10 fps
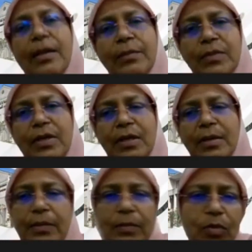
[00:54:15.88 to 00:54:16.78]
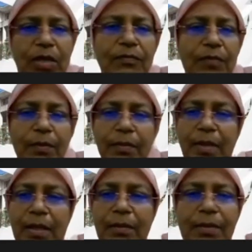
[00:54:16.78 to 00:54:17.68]
I'm looking from,
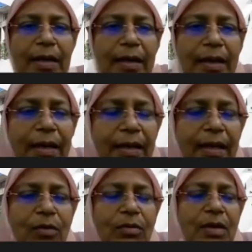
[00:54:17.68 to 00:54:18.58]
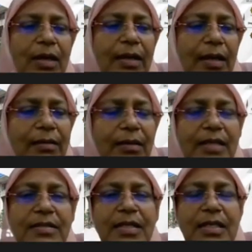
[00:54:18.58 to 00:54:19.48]
I can
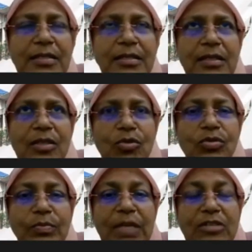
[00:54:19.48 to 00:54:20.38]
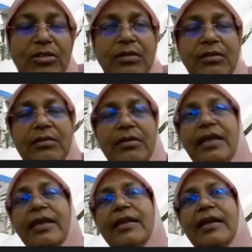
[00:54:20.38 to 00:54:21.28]
easily use Malaysian
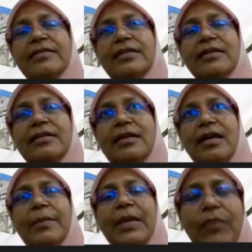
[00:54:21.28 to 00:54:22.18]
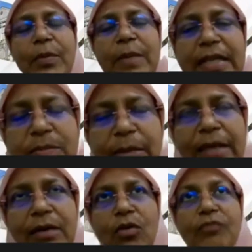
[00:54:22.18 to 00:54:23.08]
ringgit as a, I mean, for me, that's
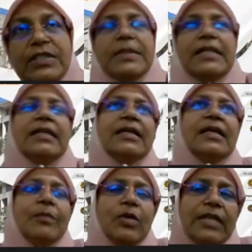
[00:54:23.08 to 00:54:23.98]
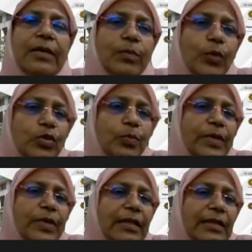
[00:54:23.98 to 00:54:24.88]
my comfortable, because I'm going to
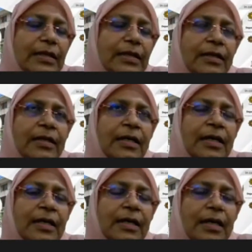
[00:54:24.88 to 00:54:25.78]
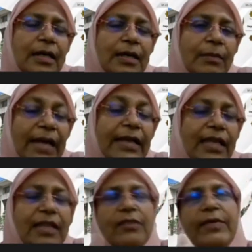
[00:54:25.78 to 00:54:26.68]
bring the market
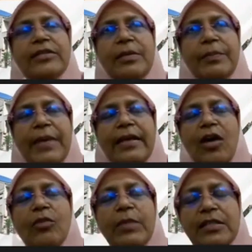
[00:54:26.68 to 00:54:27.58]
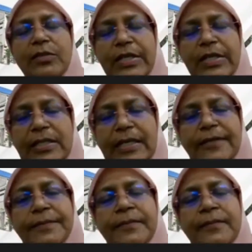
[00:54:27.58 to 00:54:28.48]
intervention, government intervention
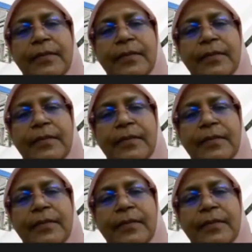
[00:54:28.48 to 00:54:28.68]
here.